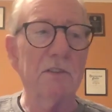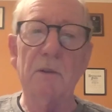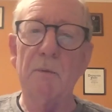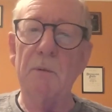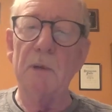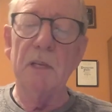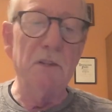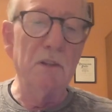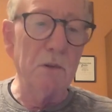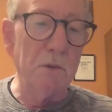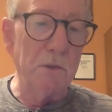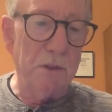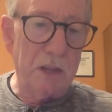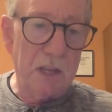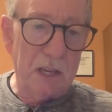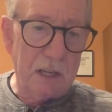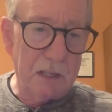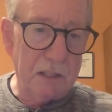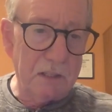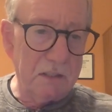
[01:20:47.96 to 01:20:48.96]
There's going to be new
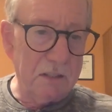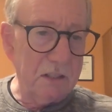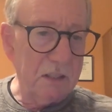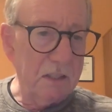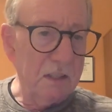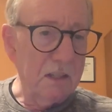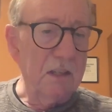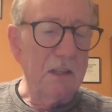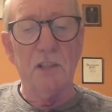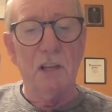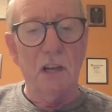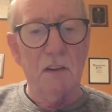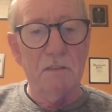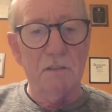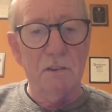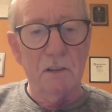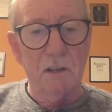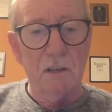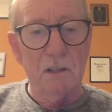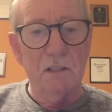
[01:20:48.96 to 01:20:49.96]
things
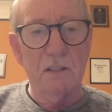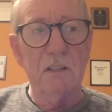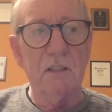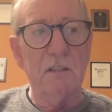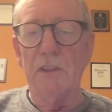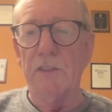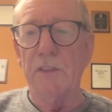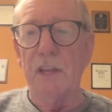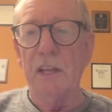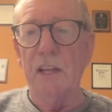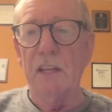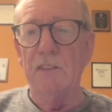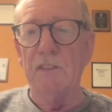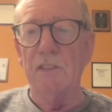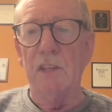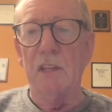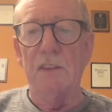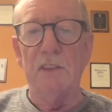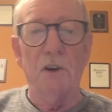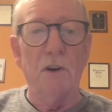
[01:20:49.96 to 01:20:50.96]
discovered. The thing
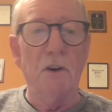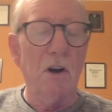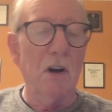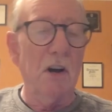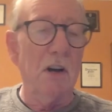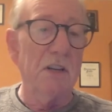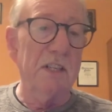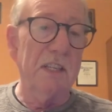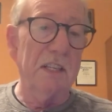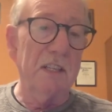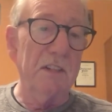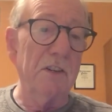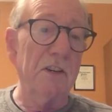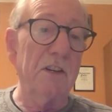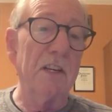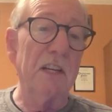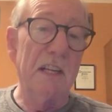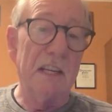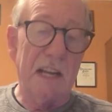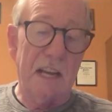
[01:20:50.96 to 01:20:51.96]
is that they're all
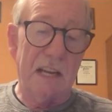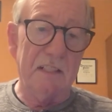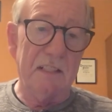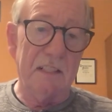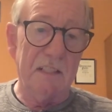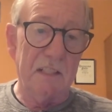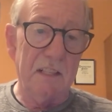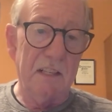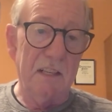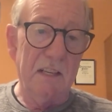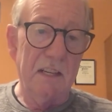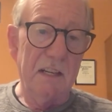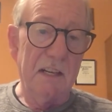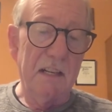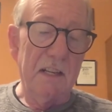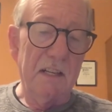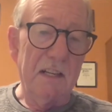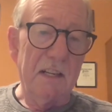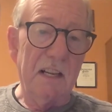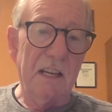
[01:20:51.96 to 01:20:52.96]
interconnected.
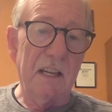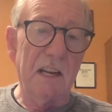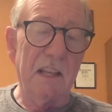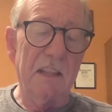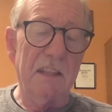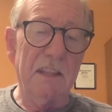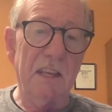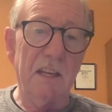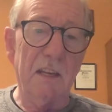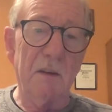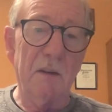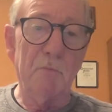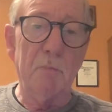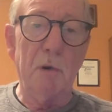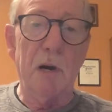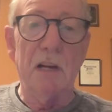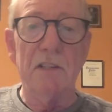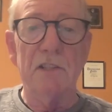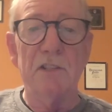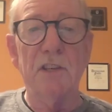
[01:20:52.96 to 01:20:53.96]
And I think
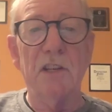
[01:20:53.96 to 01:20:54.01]
by